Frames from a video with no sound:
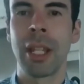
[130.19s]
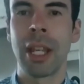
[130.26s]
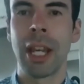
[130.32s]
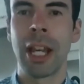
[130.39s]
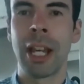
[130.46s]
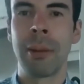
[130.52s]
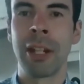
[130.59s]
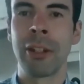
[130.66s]

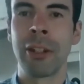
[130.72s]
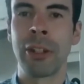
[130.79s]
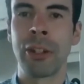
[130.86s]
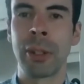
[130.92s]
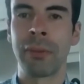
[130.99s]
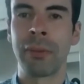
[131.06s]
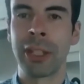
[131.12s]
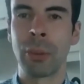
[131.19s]
And you
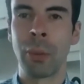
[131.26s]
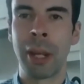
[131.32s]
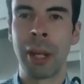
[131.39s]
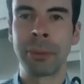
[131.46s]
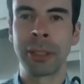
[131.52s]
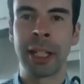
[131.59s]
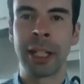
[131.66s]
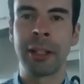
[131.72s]
can find the
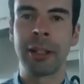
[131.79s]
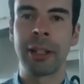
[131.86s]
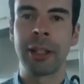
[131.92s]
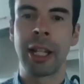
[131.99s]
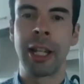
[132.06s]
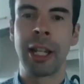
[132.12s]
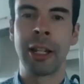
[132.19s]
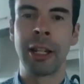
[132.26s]
website
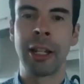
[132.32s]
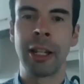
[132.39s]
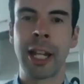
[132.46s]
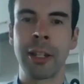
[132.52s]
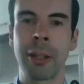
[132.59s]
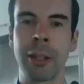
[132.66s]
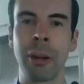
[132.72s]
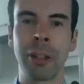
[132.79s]

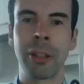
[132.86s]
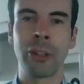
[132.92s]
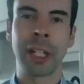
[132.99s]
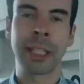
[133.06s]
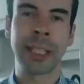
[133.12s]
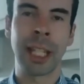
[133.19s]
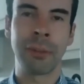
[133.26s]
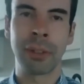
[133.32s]
at
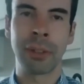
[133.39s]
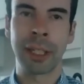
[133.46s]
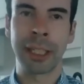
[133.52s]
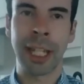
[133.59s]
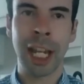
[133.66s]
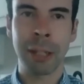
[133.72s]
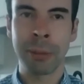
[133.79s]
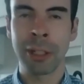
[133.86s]

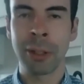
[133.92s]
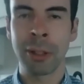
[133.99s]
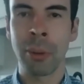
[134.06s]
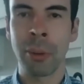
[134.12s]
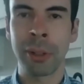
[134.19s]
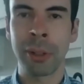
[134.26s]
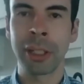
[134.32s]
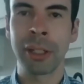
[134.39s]

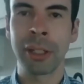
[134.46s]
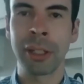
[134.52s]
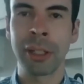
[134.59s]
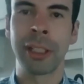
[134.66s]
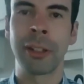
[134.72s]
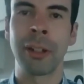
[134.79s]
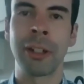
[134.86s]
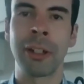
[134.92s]
apologetics-academy.org. If you
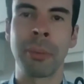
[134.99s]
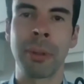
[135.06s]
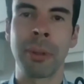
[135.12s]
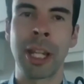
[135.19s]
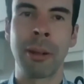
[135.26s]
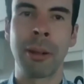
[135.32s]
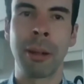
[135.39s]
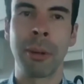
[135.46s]
click on
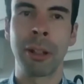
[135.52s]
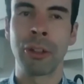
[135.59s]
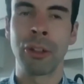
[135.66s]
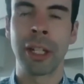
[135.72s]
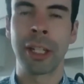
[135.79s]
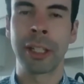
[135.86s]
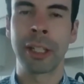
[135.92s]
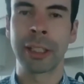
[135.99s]

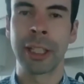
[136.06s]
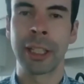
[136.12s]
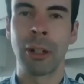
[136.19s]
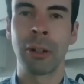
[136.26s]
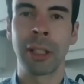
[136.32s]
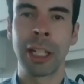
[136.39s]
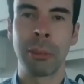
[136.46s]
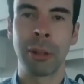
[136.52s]

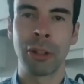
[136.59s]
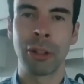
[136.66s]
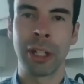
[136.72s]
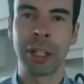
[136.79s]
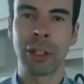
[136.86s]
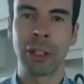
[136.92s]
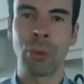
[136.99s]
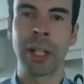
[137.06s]
online
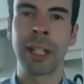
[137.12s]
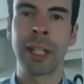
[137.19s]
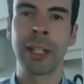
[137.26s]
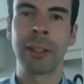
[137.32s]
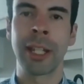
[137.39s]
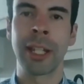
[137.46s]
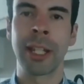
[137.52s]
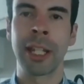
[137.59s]
apologetics training,
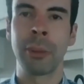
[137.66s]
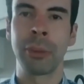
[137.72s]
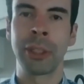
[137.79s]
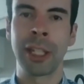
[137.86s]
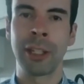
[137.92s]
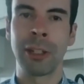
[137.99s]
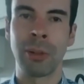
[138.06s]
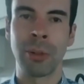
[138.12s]
then it will
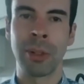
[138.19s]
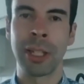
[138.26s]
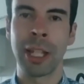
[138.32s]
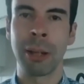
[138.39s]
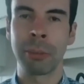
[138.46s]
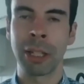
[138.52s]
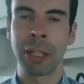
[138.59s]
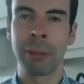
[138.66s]
take you to the
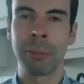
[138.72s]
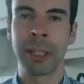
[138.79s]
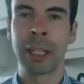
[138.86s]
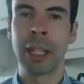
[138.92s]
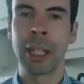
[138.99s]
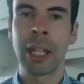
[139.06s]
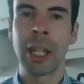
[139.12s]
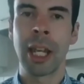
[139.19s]
upcoming
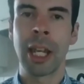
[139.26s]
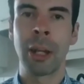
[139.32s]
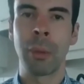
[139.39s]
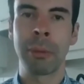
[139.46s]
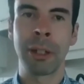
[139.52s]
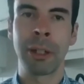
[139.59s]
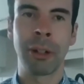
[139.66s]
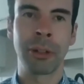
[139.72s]

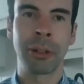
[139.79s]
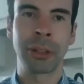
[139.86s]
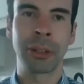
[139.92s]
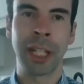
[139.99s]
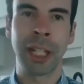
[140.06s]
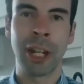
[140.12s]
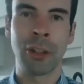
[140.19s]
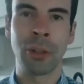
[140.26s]
webinar
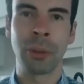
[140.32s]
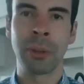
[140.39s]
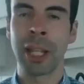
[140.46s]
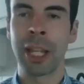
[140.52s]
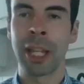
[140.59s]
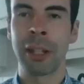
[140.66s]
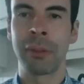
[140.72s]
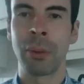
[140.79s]
schedule.
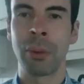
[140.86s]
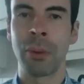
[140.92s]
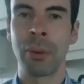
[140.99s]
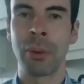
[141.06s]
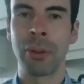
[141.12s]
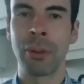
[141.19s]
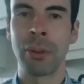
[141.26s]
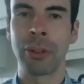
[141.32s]
And of
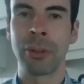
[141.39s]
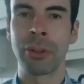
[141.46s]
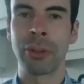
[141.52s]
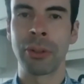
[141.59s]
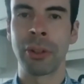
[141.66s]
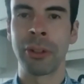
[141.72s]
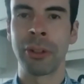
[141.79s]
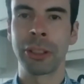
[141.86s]
course, there's
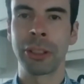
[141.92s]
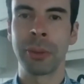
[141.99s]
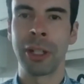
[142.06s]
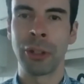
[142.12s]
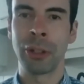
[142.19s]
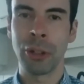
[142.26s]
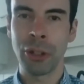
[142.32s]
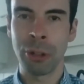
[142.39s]
also a
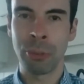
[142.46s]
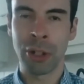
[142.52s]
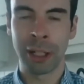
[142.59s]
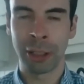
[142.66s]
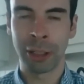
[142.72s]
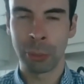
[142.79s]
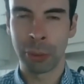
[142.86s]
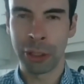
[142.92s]
YouTube
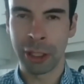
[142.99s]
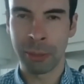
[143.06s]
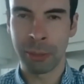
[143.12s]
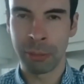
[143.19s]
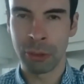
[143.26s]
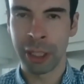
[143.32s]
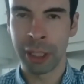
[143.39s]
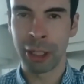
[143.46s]
channel where you
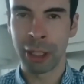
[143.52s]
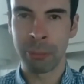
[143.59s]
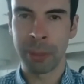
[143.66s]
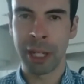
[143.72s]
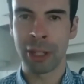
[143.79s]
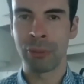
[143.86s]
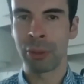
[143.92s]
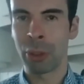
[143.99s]
can check out
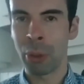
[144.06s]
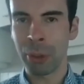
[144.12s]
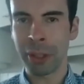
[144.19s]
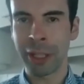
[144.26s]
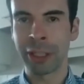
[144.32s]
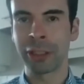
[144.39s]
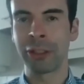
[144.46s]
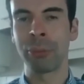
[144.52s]
past
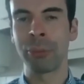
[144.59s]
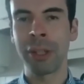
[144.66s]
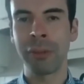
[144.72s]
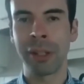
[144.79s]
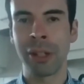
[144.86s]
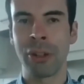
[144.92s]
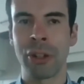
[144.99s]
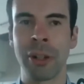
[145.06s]
recordings of
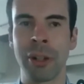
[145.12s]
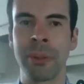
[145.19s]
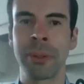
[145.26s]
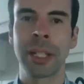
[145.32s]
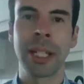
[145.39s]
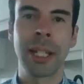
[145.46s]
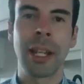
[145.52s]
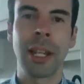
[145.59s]
previous shows,
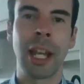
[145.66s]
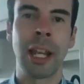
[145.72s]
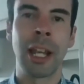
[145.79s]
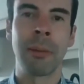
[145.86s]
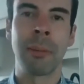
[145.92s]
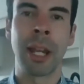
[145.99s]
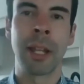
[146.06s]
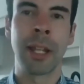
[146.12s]

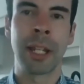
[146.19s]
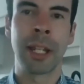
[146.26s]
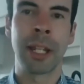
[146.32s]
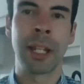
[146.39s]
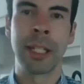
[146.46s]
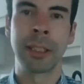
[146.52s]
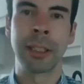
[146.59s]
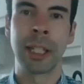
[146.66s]
and that
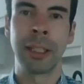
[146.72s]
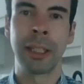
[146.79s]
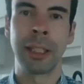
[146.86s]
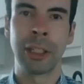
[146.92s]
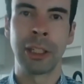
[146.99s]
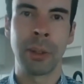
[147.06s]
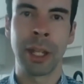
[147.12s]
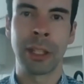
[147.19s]
is linked
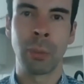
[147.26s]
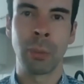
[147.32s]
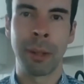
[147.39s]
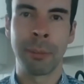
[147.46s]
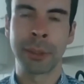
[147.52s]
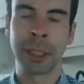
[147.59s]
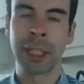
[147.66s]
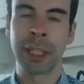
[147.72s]
to at the
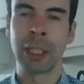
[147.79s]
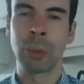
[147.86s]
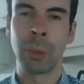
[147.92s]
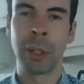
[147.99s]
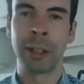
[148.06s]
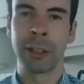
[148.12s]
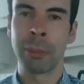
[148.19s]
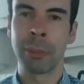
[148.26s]
website as
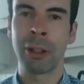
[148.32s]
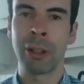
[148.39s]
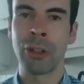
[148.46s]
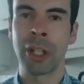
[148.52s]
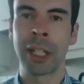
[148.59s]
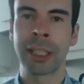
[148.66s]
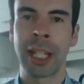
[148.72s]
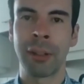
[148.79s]
well,
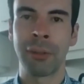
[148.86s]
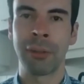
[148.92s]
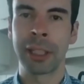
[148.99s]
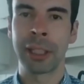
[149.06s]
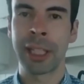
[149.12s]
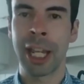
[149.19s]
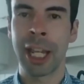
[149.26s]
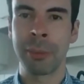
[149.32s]

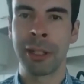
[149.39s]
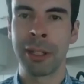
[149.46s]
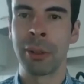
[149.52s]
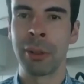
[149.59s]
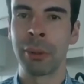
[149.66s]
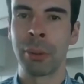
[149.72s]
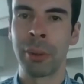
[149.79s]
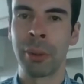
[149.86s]

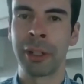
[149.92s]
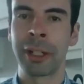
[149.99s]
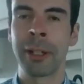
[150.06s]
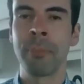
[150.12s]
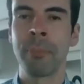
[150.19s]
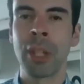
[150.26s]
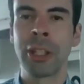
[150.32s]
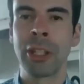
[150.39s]
apologetics-academy.org.
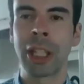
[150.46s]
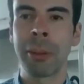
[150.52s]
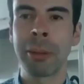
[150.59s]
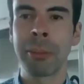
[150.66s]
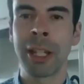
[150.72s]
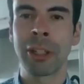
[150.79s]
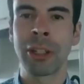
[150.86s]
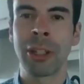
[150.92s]
So coming back
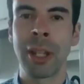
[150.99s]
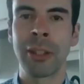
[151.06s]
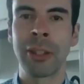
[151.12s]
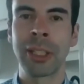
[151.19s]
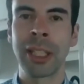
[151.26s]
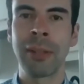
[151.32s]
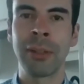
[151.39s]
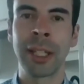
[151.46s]
to this
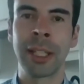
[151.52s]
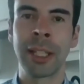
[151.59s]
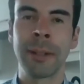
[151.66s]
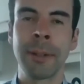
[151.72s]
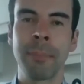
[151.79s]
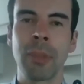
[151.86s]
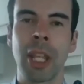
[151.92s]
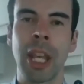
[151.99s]
evening,
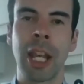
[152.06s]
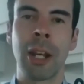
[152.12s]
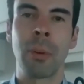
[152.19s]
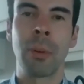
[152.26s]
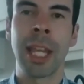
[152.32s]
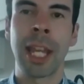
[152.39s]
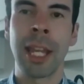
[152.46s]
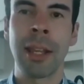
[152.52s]

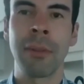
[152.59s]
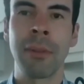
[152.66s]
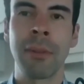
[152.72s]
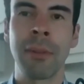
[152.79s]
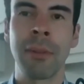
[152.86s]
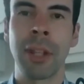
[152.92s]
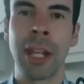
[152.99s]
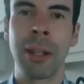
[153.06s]
we have
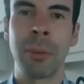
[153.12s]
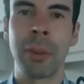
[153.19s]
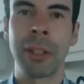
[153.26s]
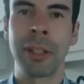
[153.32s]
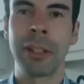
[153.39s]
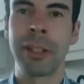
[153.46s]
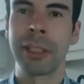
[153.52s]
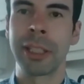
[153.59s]
with
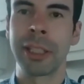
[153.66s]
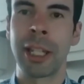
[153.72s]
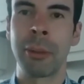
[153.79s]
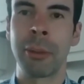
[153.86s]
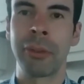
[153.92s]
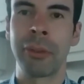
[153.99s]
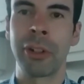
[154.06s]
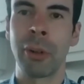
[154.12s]
us,
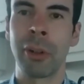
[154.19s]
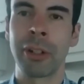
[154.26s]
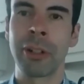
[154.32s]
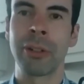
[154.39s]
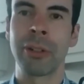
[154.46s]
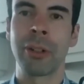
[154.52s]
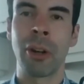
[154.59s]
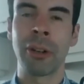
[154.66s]
we're very
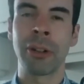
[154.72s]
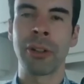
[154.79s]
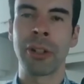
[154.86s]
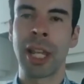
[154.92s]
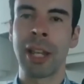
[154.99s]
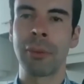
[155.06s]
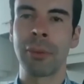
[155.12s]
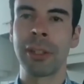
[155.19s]
honored to
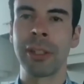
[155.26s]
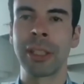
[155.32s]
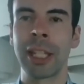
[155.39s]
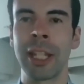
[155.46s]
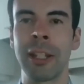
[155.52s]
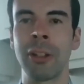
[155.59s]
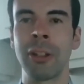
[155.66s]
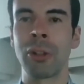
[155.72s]
have with us
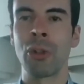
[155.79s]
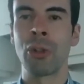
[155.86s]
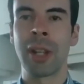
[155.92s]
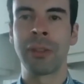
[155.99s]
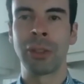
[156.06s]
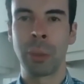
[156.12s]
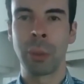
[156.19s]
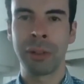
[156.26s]
Dr. Jeff
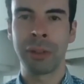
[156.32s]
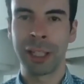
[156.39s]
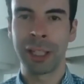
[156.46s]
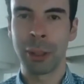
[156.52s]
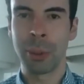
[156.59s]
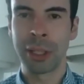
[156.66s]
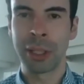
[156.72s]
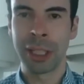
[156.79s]
Zweerink,
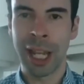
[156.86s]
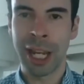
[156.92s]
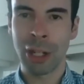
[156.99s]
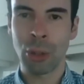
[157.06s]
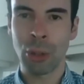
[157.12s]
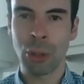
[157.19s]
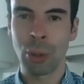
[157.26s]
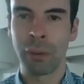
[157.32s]
who is an
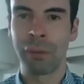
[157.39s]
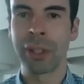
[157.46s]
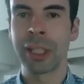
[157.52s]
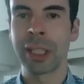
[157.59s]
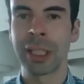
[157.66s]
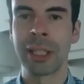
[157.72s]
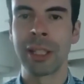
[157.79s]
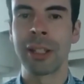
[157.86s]

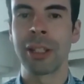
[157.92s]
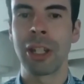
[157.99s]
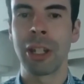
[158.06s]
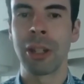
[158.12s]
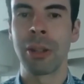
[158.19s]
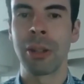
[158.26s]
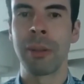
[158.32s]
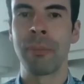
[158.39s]
astrophysicist
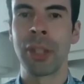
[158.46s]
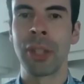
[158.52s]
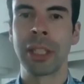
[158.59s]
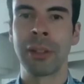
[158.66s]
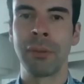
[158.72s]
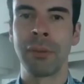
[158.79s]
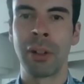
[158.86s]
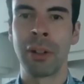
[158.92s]
who is
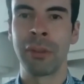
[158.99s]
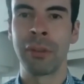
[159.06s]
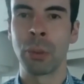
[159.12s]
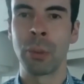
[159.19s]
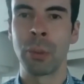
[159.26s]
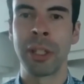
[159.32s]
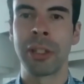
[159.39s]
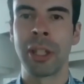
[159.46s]
involved
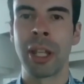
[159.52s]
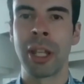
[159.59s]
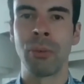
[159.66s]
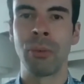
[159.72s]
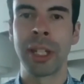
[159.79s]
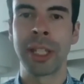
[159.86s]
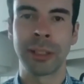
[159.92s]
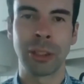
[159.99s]
with
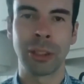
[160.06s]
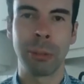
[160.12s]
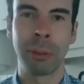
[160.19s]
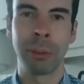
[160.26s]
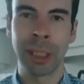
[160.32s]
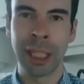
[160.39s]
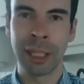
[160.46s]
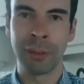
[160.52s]
Reasons to
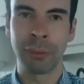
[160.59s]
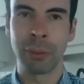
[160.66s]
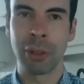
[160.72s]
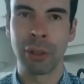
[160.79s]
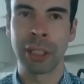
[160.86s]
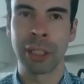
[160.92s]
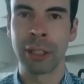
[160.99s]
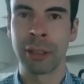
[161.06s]
Believe, which
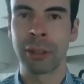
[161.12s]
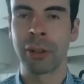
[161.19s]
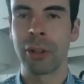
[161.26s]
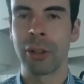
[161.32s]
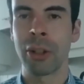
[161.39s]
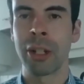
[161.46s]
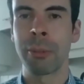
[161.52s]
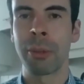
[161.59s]
is a
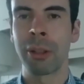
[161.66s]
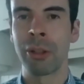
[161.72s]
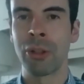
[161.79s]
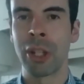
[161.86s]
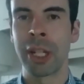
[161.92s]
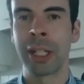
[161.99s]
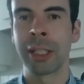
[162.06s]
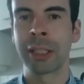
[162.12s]
Christian
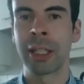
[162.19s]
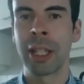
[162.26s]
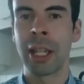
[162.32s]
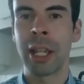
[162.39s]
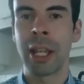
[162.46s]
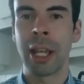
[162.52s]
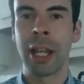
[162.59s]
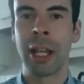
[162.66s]
apologetics
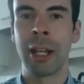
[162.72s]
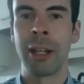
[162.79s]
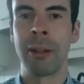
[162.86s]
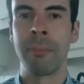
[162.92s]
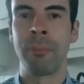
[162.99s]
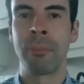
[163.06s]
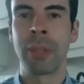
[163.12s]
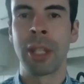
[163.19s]

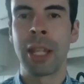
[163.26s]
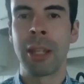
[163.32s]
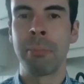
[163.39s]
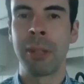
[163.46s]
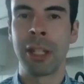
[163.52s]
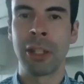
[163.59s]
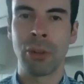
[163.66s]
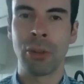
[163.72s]

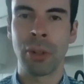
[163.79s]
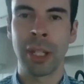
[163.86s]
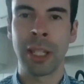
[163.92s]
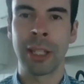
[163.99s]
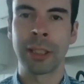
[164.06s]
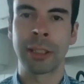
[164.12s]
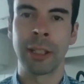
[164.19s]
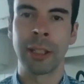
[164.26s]
ministry.
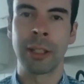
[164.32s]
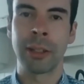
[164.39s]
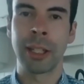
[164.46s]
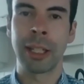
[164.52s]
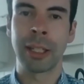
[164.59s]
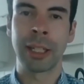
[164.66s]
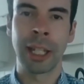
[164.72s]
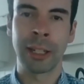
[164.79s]
It's a
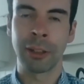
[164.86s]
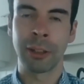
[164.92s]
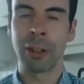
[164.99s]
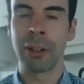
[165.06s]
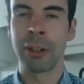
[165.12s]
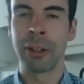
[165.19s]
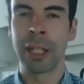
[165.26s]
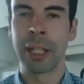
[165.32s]
think tank
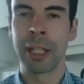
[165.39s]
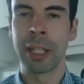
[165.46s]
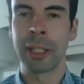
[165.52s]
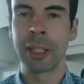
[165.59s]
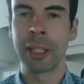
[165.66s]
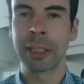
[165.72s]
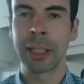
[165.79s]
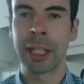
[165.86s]
on the
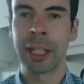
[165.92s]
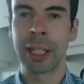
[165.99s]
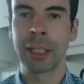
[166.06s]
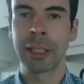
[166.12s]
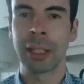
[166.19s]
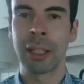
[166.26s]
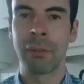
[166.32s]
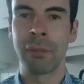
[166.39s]

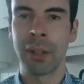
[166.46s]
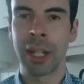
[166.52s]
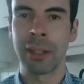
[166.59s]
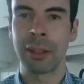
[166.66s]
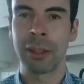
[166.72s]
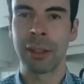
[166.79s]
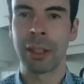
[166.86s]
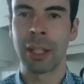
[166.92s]
science and faith